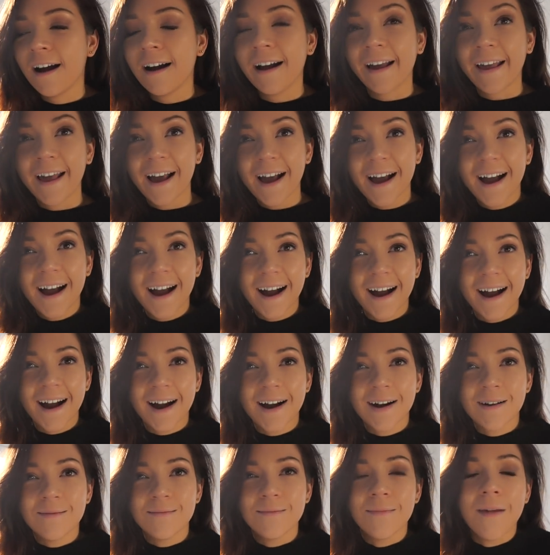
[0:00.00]
I
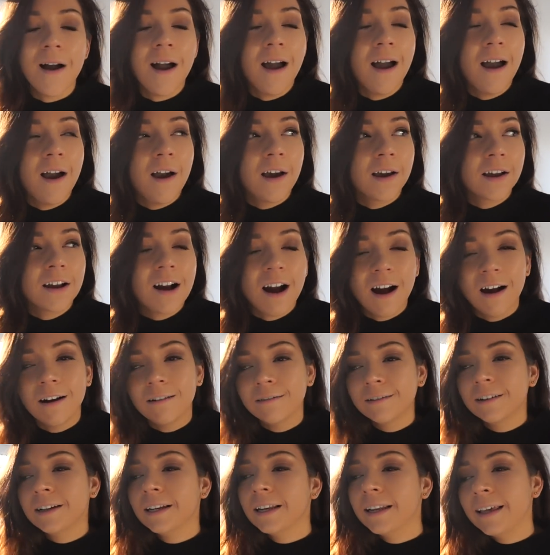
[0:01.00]
am
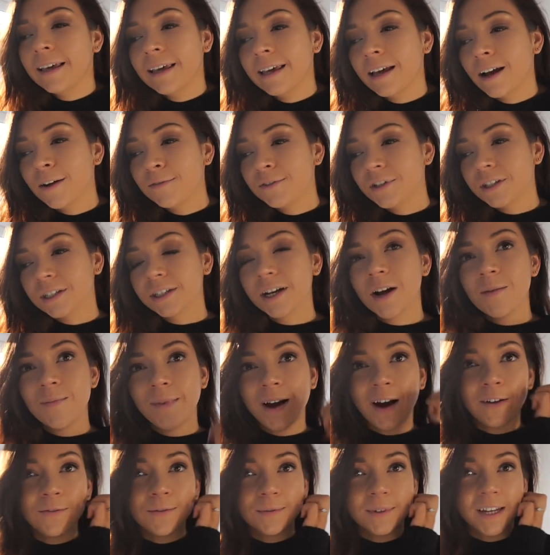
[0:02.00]
currently, I've just come
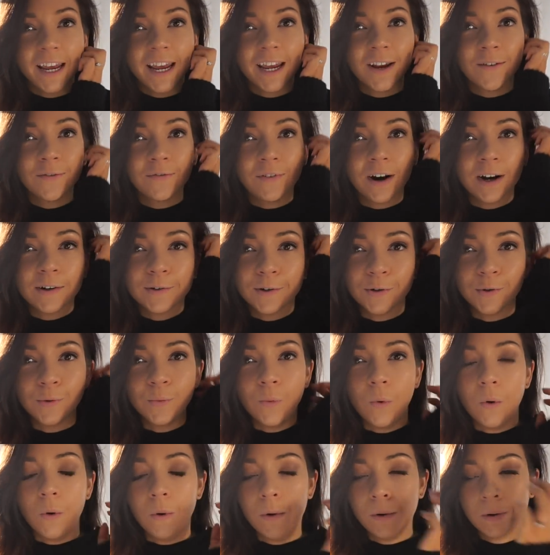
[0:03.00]
back from taking Frank on a
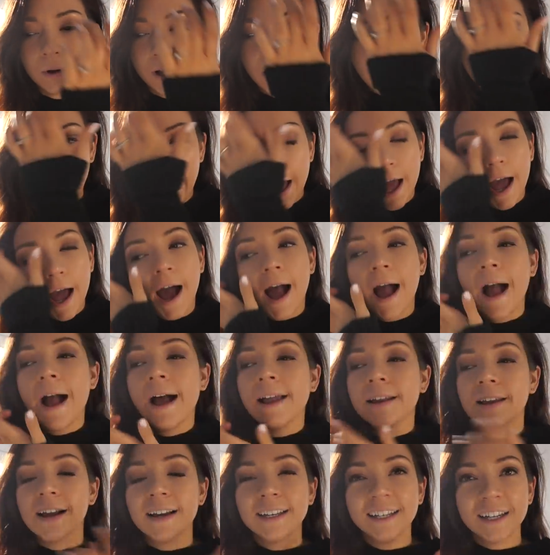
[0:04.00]
walk,
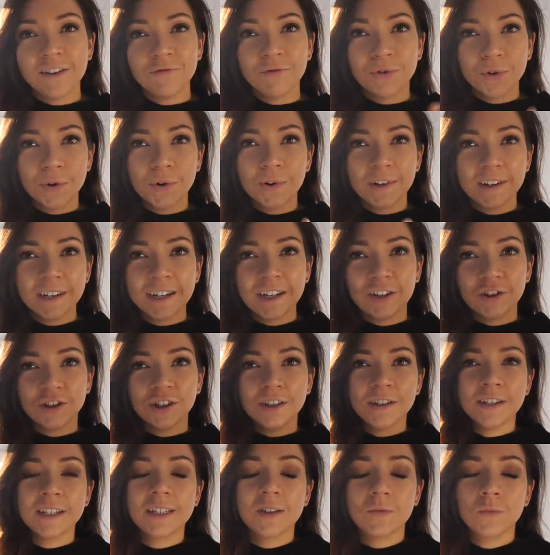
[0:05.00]
and I did record an
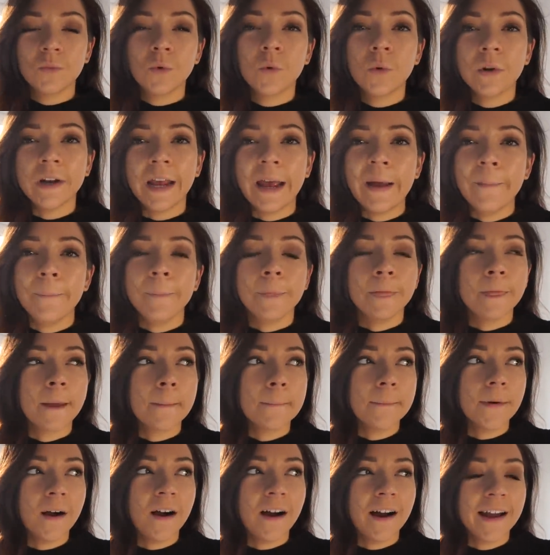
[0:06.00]
intro this morning,
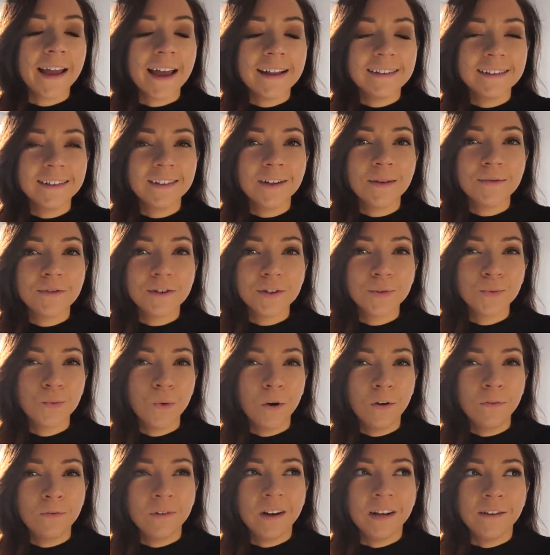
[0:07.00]
but I ended up just
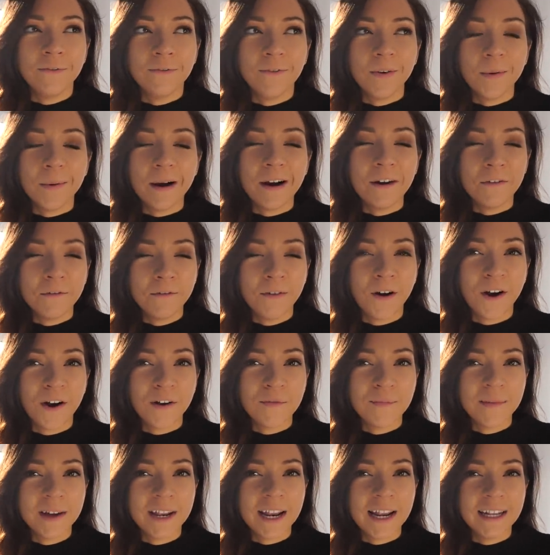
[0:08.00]
waffling for about
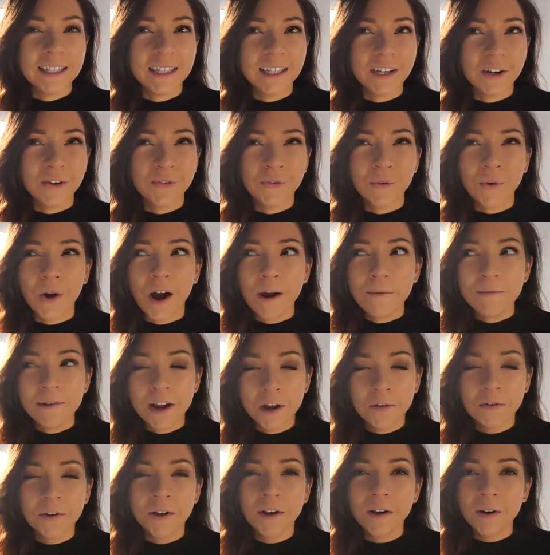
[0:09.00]
five minutes and I thought I'm
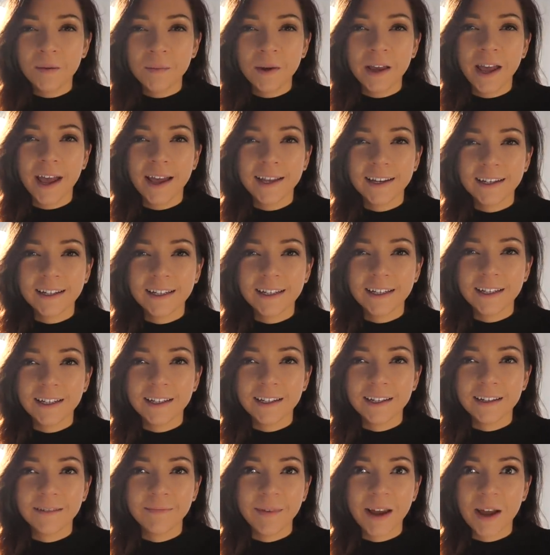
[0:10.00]
never going to be
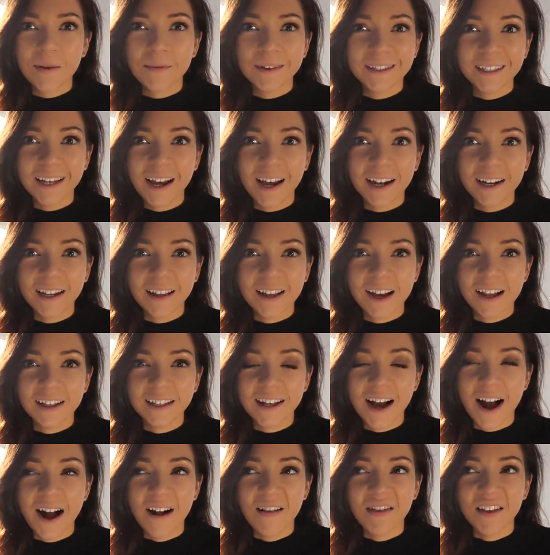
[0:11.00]
editing, be able to edit
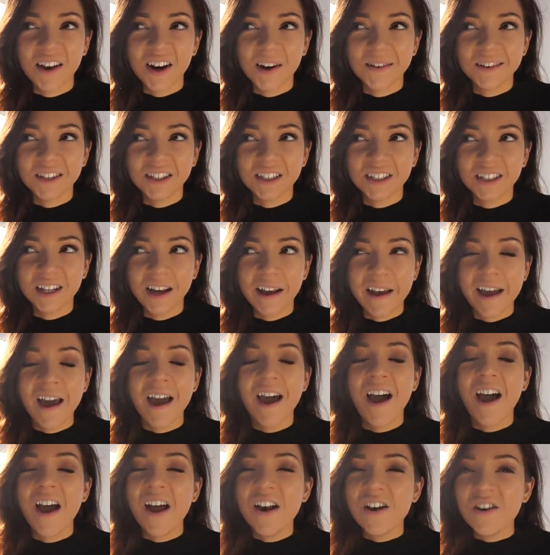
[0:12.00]
that down. And I was just like,
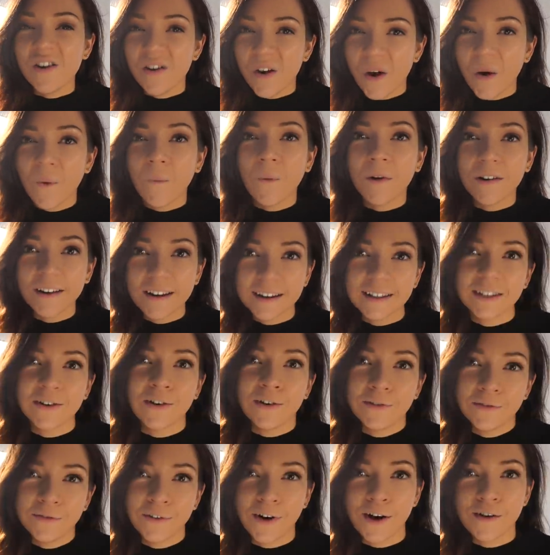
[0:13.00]
no one has
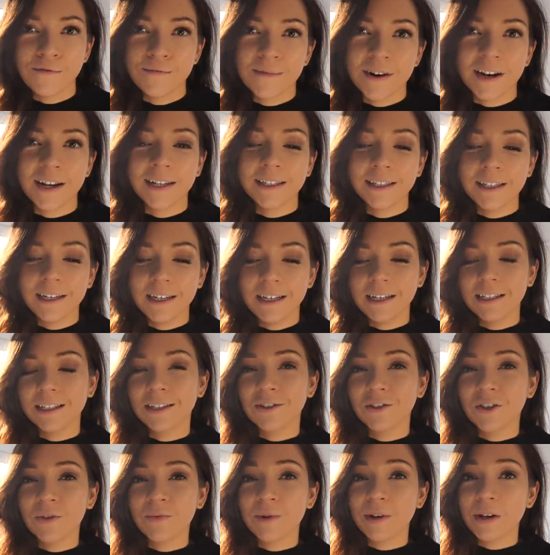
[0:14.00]
got five minutes to
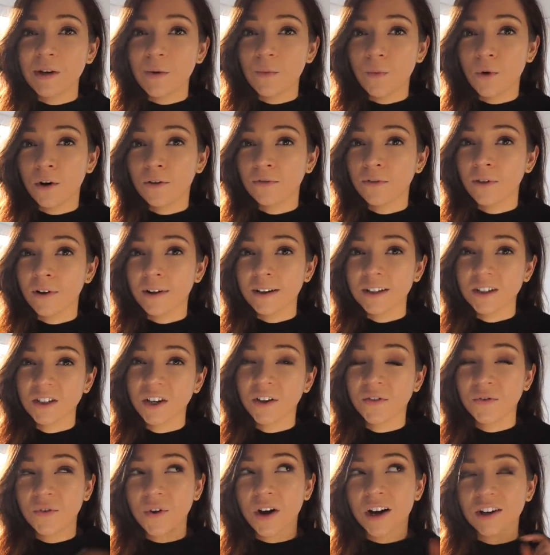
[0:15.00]
listen to me waffle on,
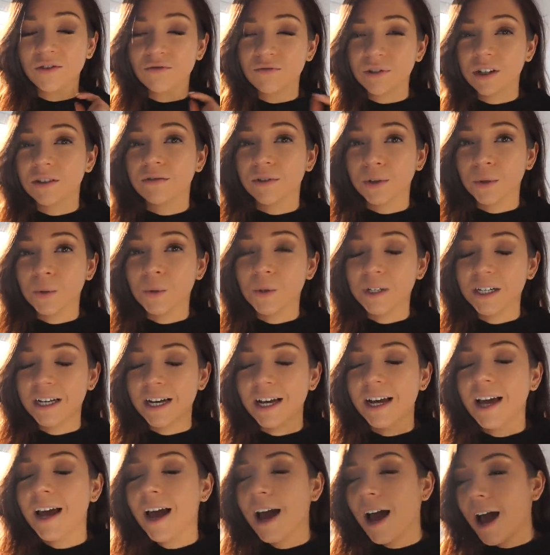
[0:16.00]
so I thought I'd re-record
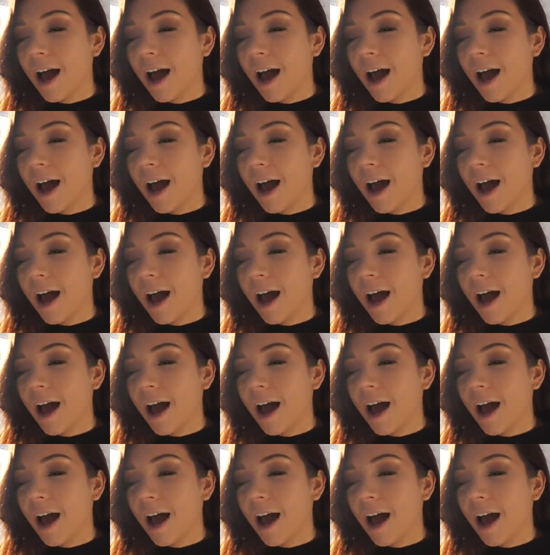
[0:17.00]
it.